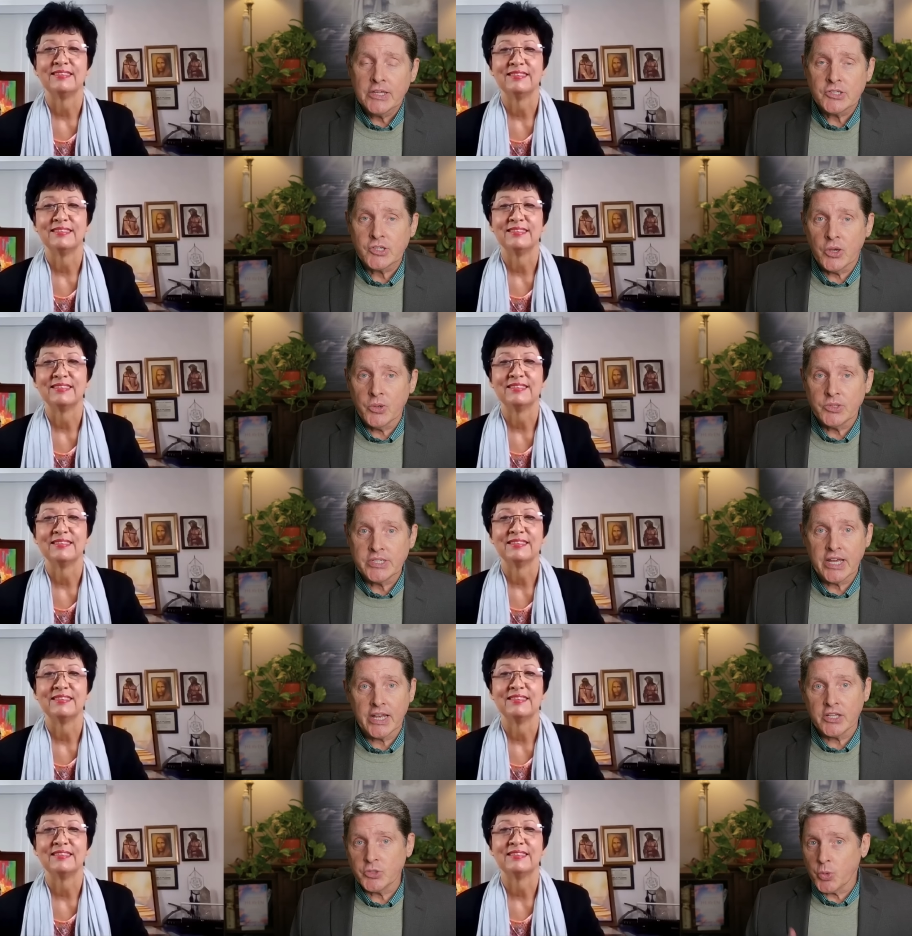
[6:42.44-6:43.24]
Speaker 1: So
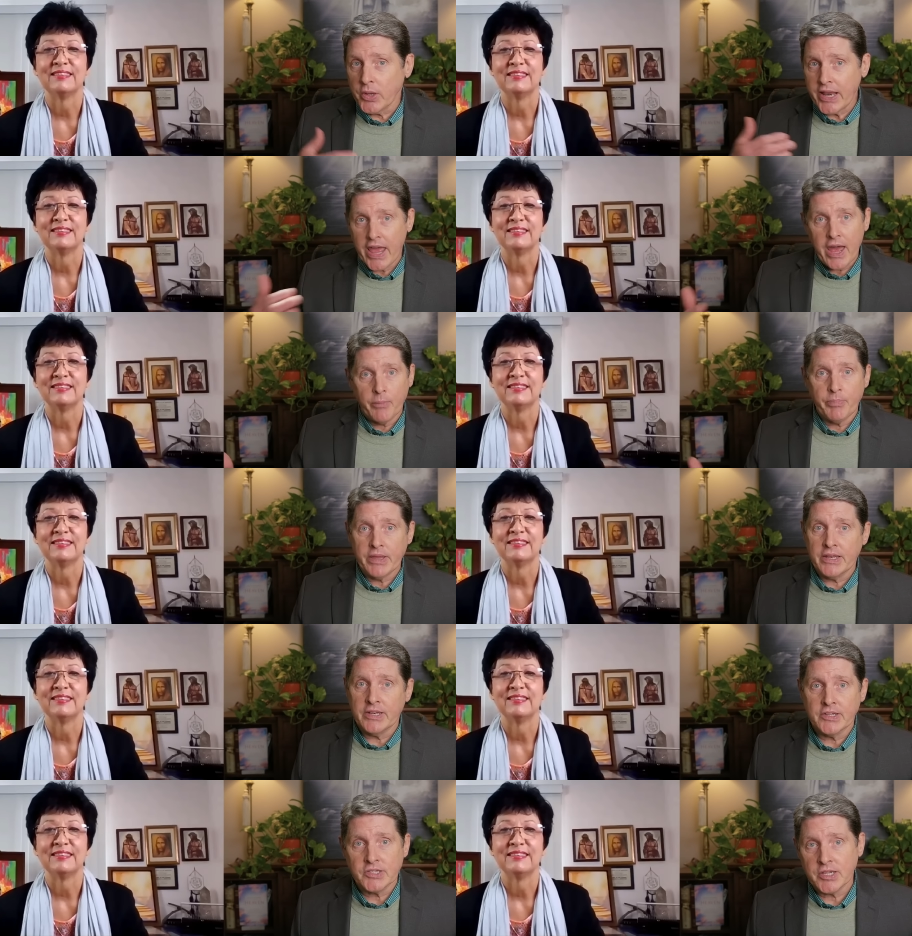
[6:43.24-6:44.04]
tell us what
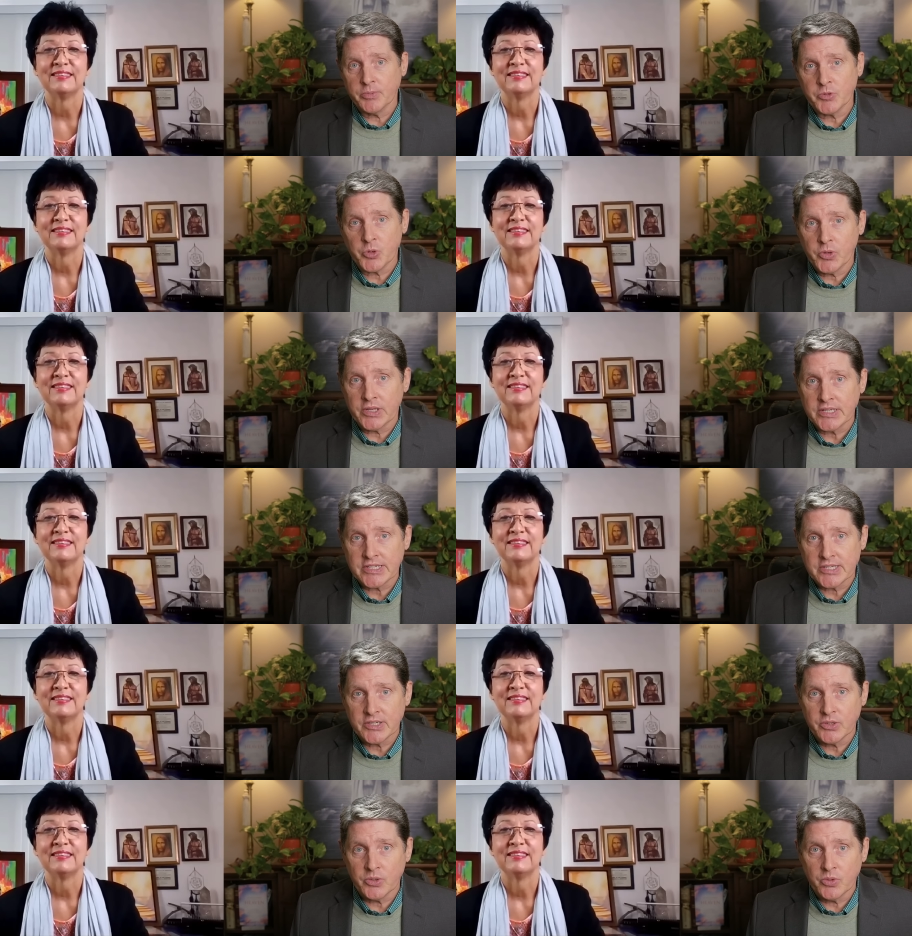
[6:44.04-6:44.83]
happened
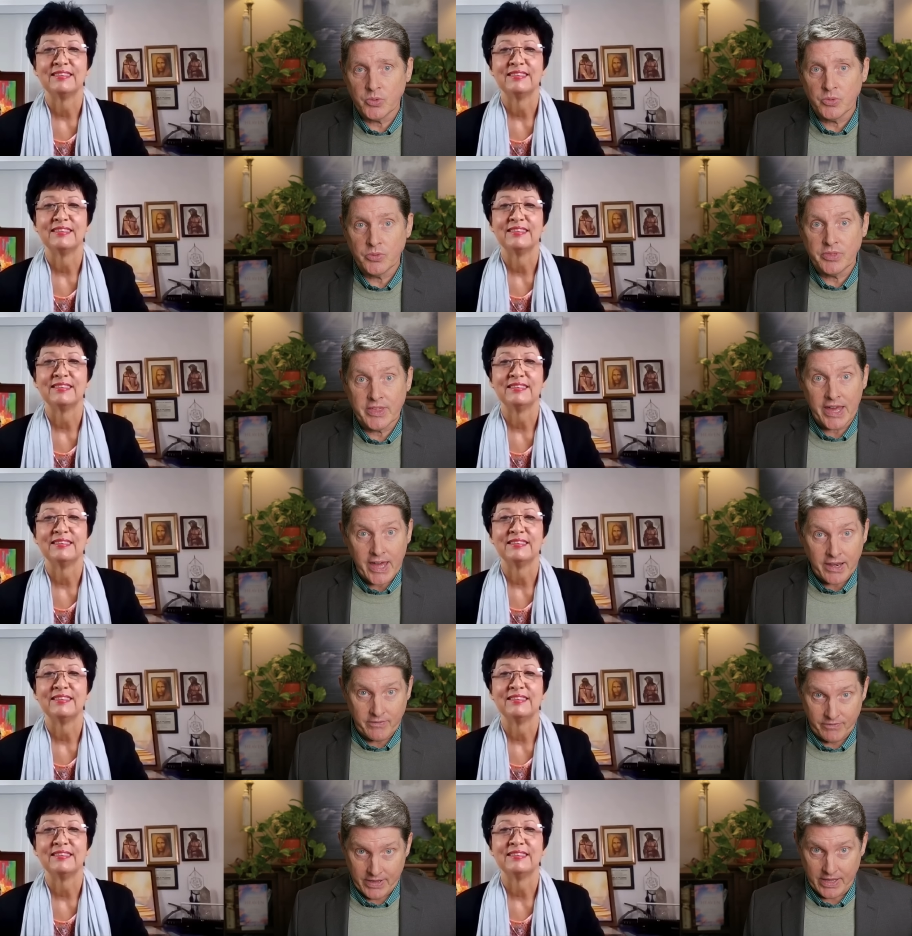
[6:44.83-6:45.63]
subsequent to
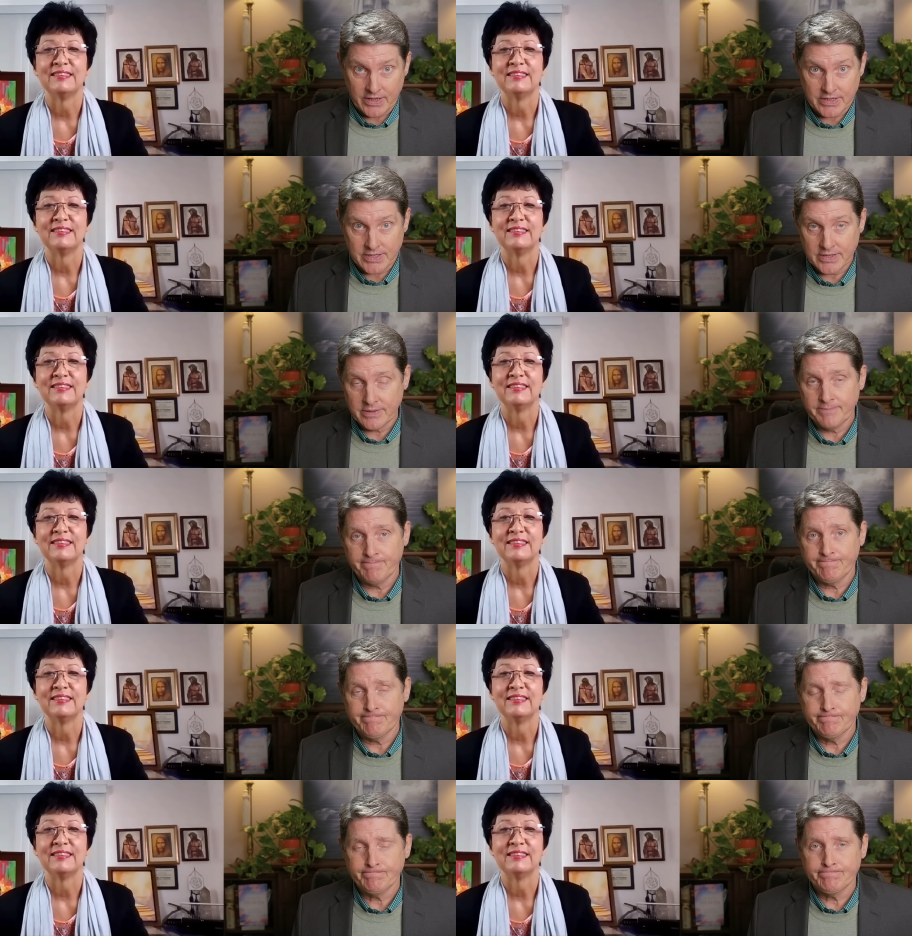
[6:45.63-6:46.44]
that event.
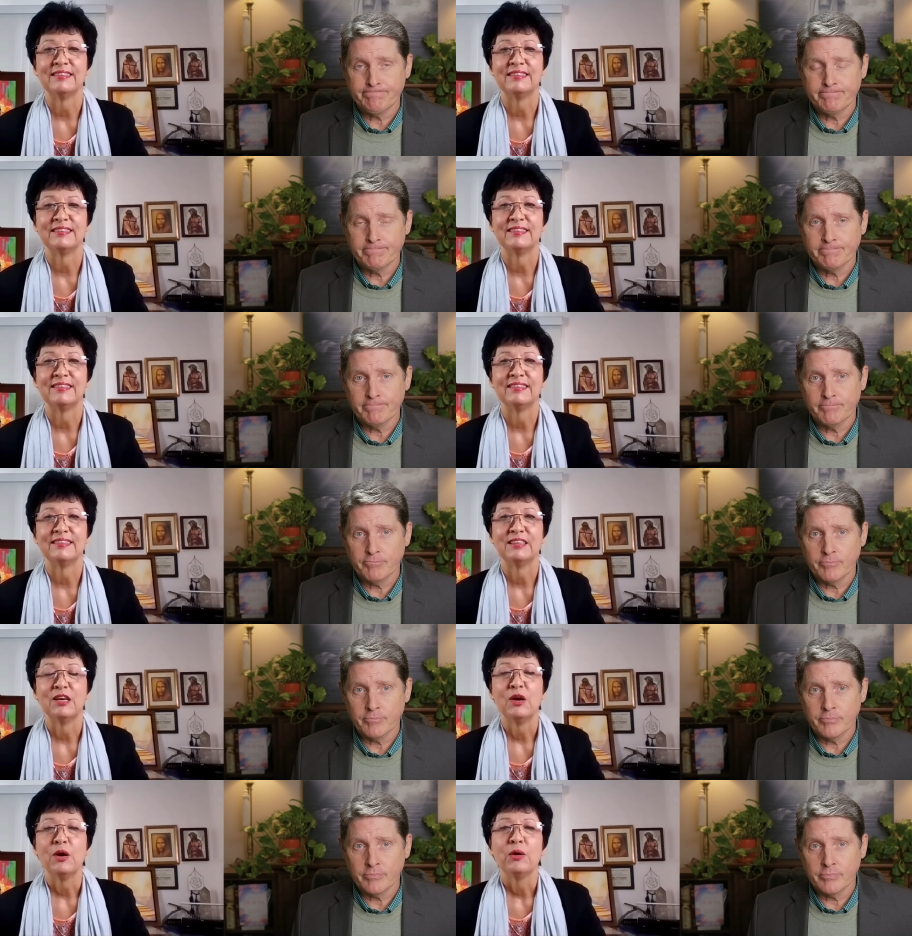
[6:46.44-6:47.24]

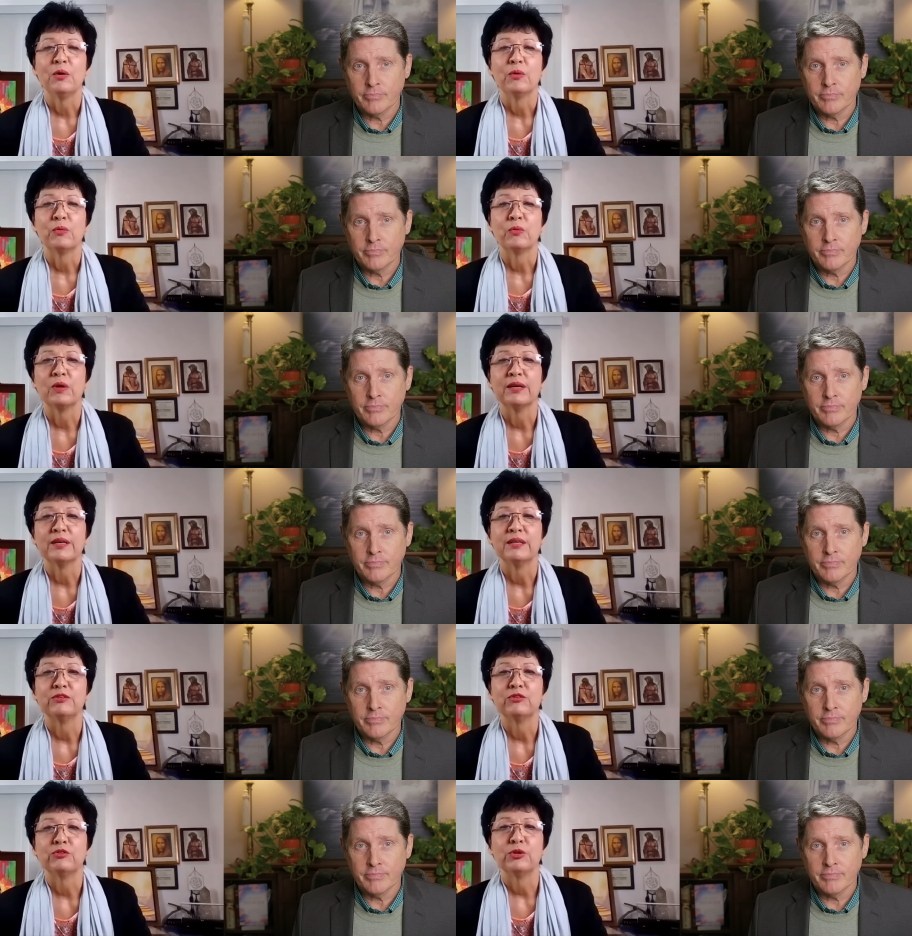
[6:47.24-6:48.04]

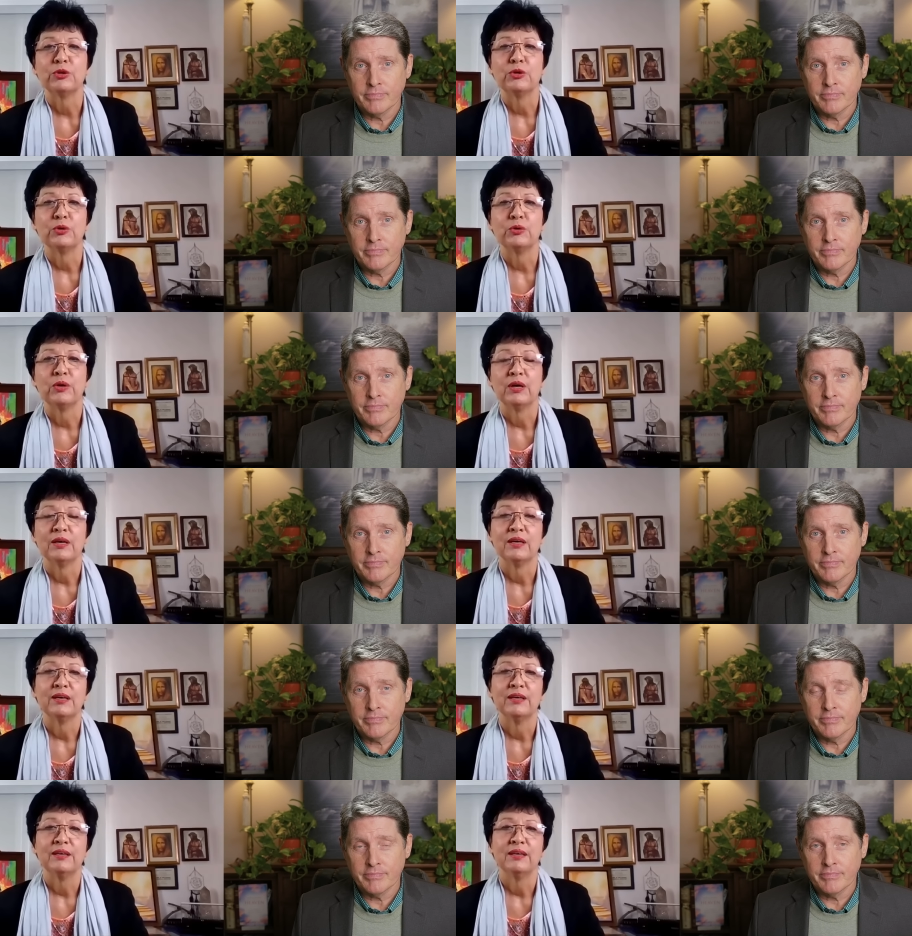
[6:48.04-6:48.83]
Speaker 2: Right. So
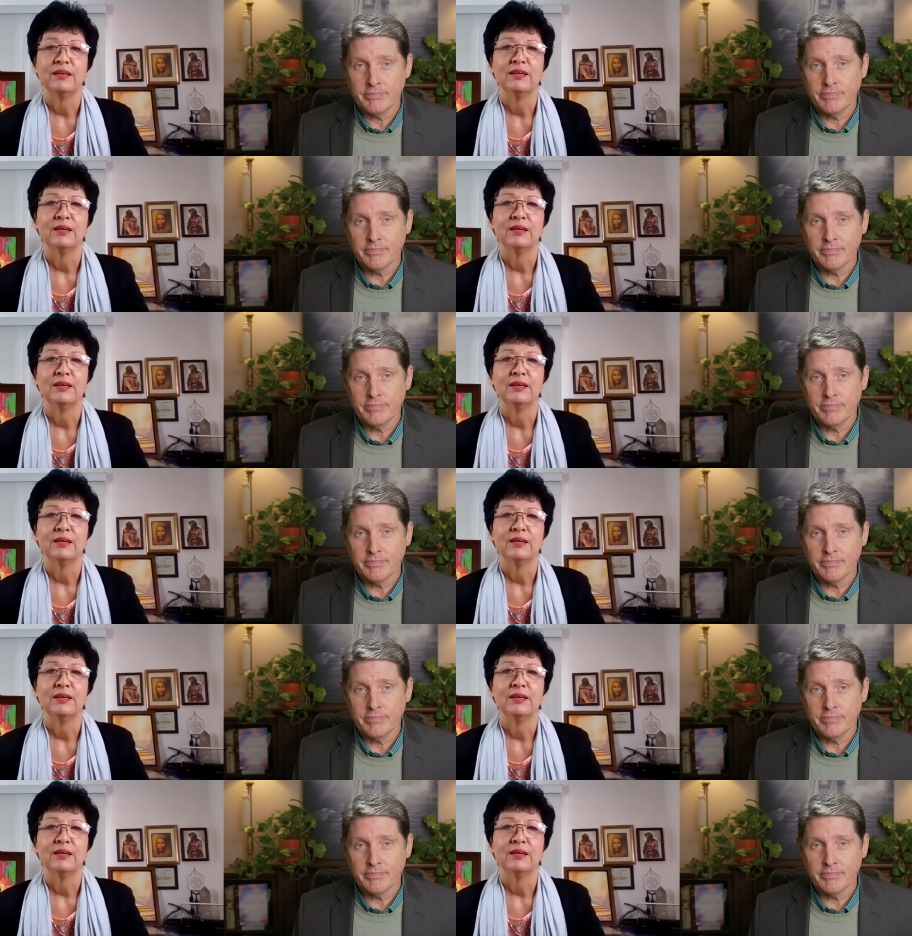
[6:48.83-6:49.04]
I